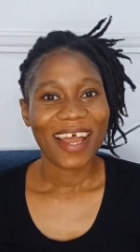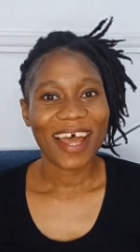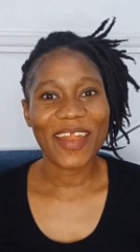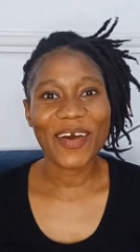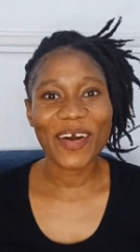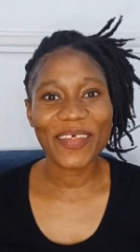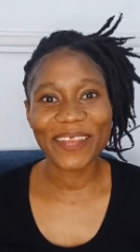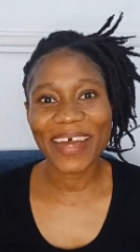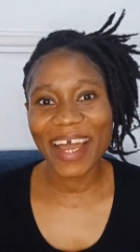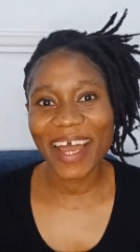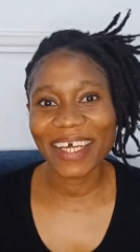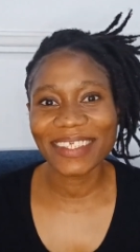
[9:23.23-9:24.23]
And all
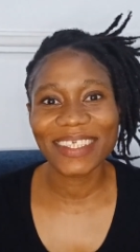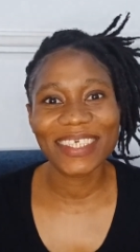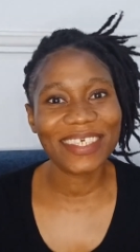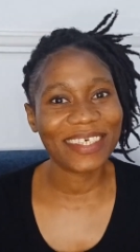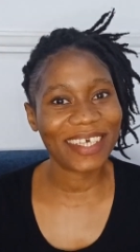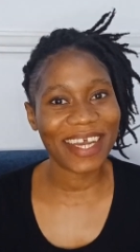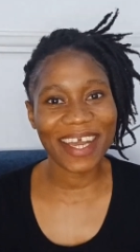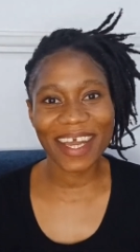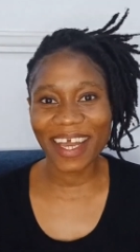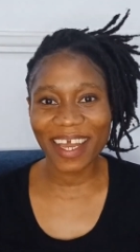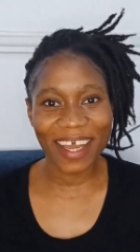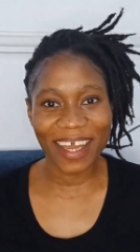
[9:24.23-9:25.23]
that. You
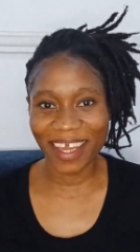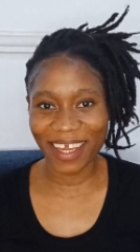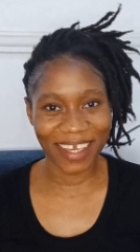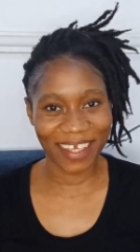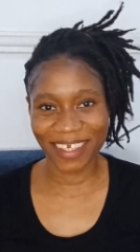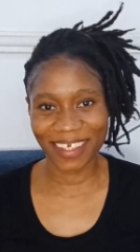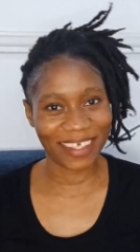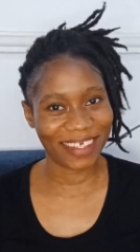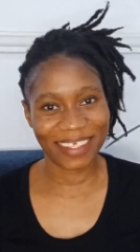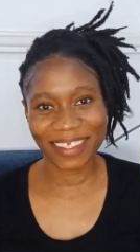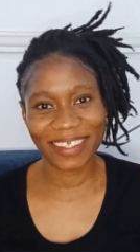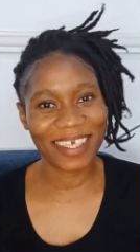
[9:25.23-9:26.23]

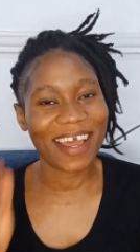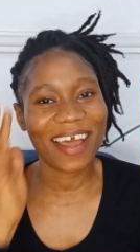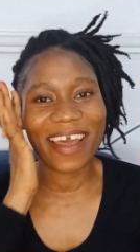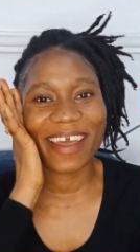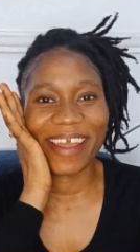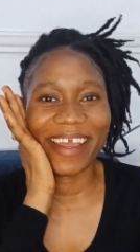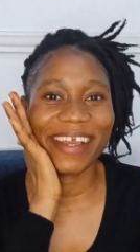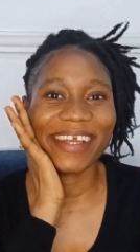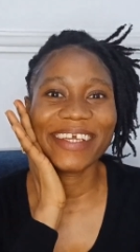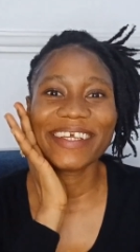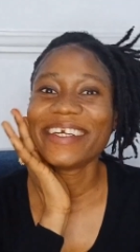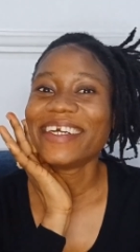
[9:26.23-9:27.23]
guys,
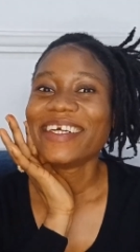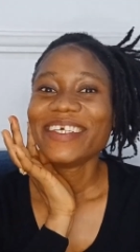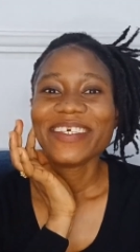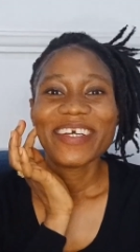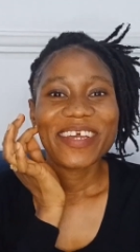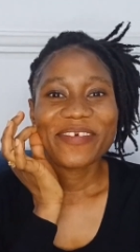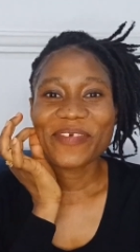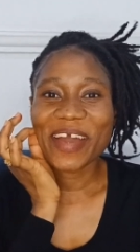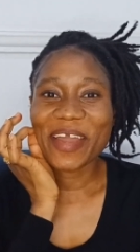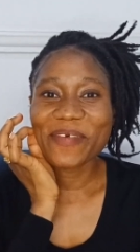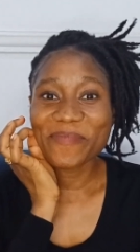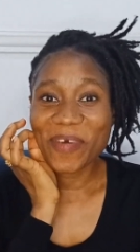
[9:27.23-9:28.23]
hey, if you
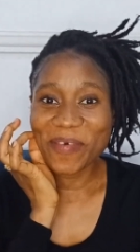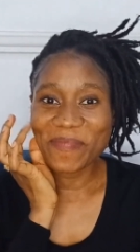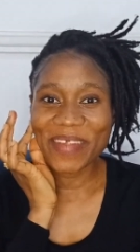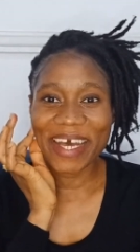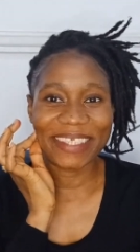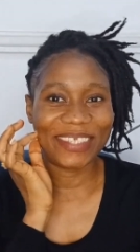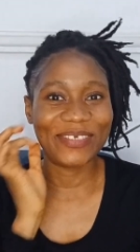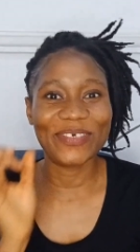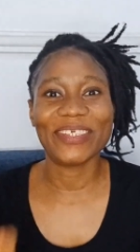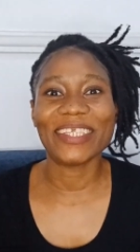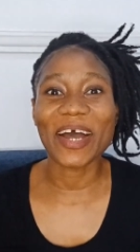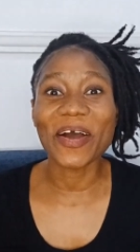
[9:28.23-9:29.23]
are a mom that
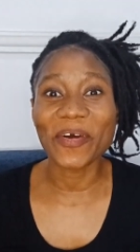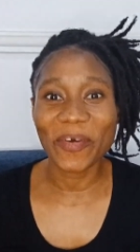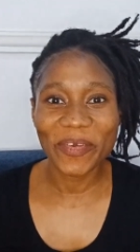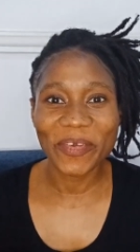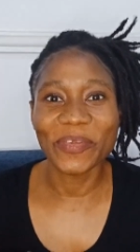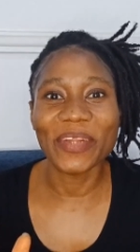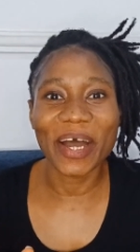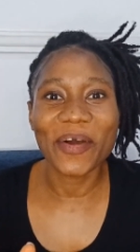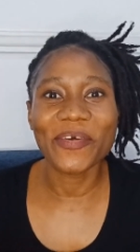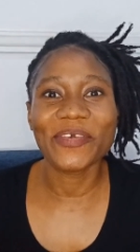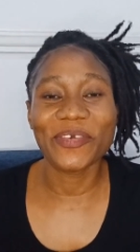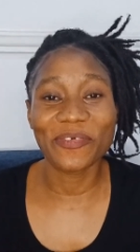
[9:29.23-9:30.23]
you've
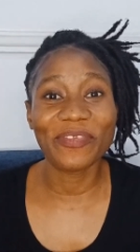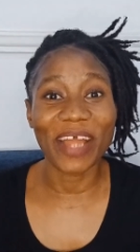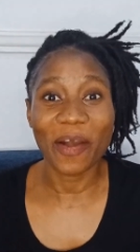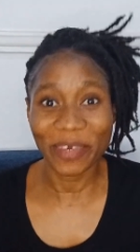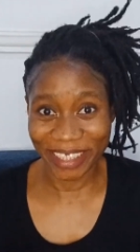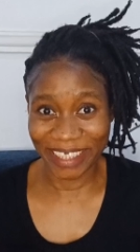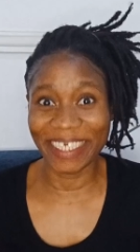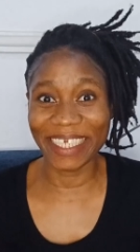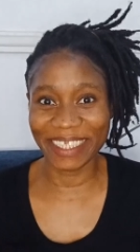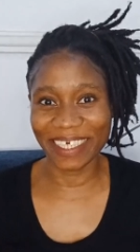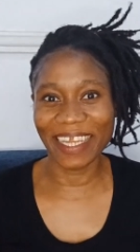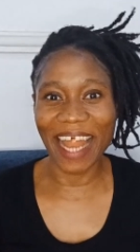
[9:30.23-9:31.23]
now
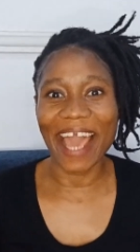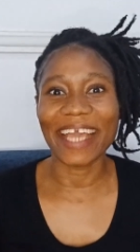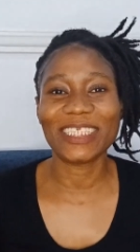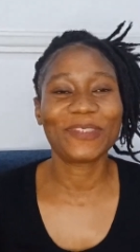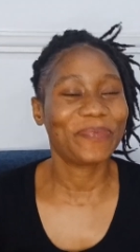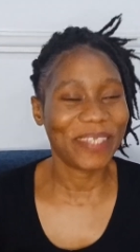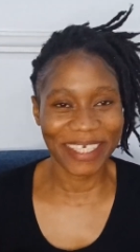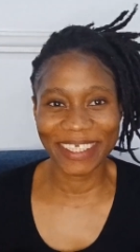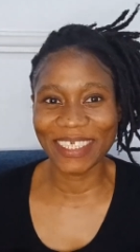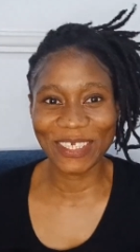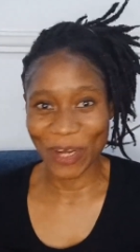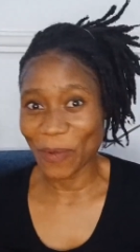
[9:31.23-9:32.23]
seen the light,
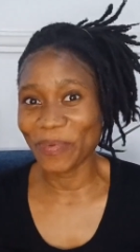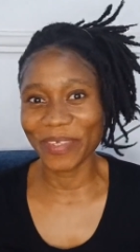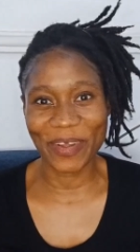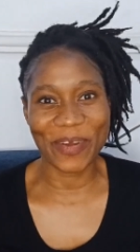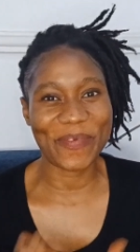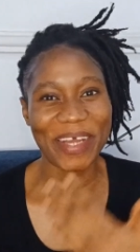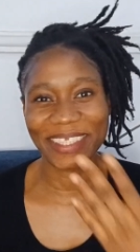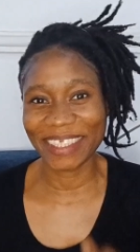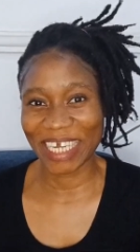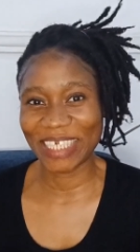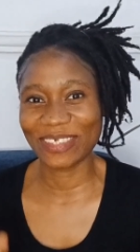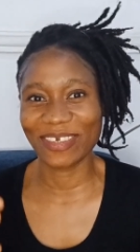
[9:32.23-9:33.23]
please drop in the comment
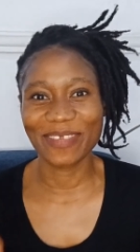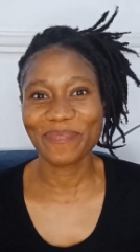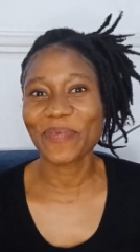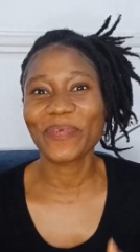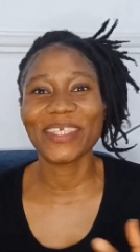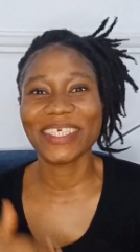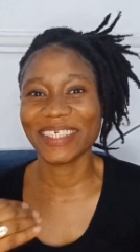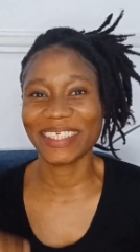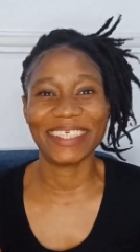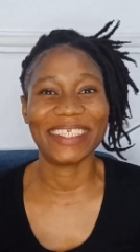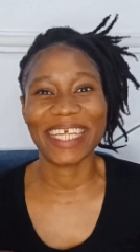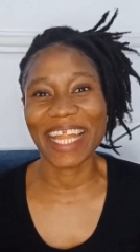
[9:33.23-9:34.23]
section. People need to
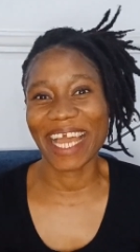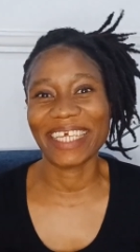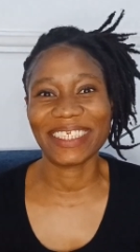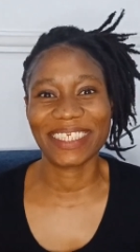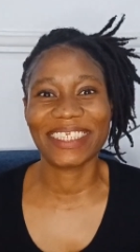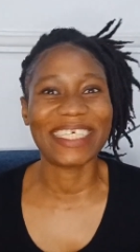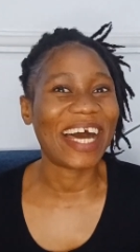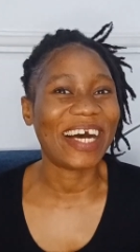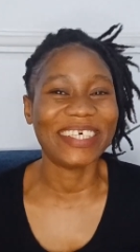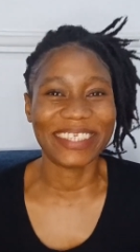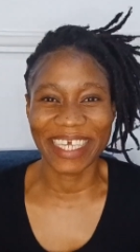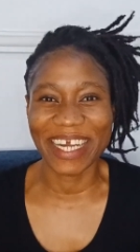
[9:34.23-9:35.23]
see the light.
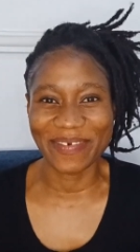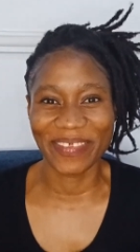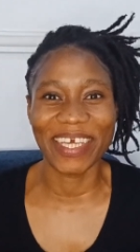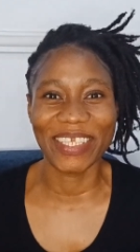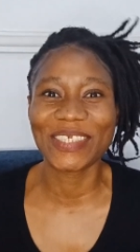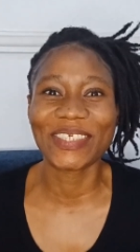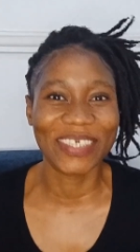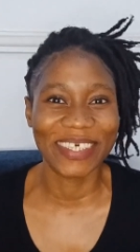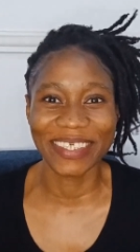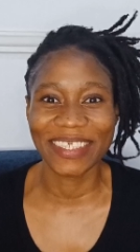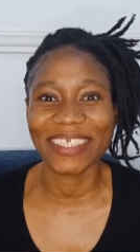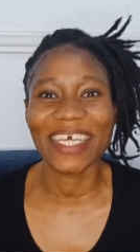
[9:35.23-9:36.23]
Tell them the
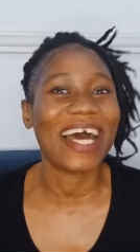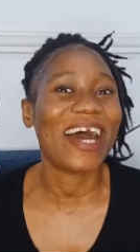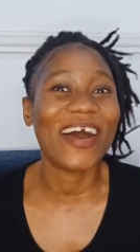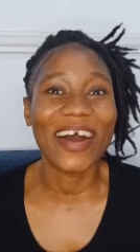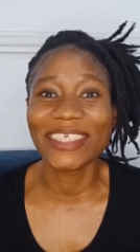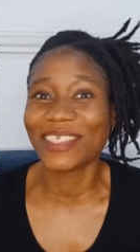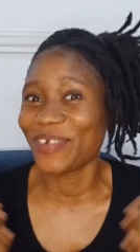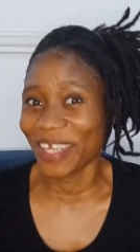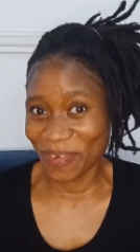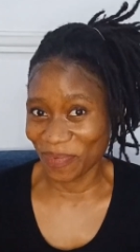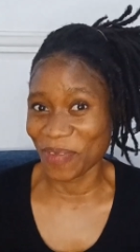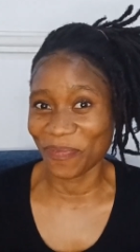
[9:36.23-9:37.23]
truth. Or should we
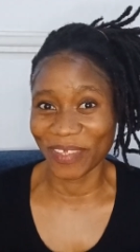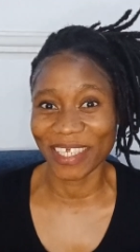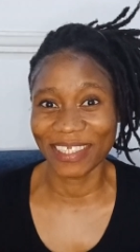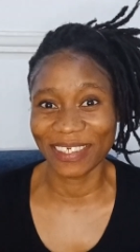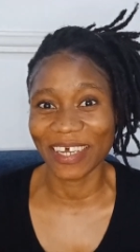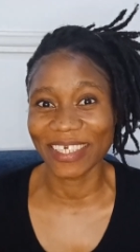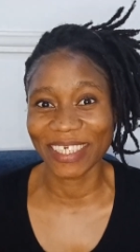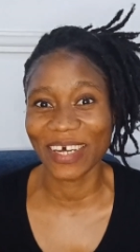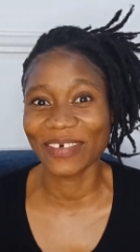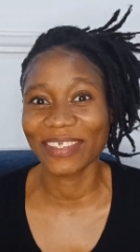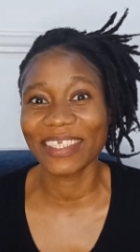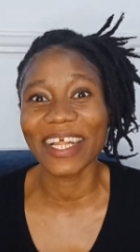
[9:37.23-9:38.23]
keep keeping it to
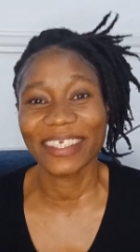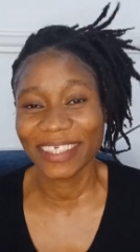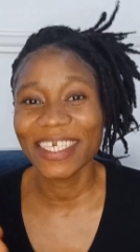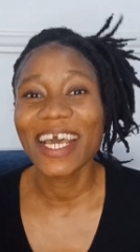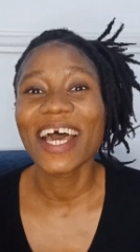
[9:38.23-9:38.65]
ourselves? Let's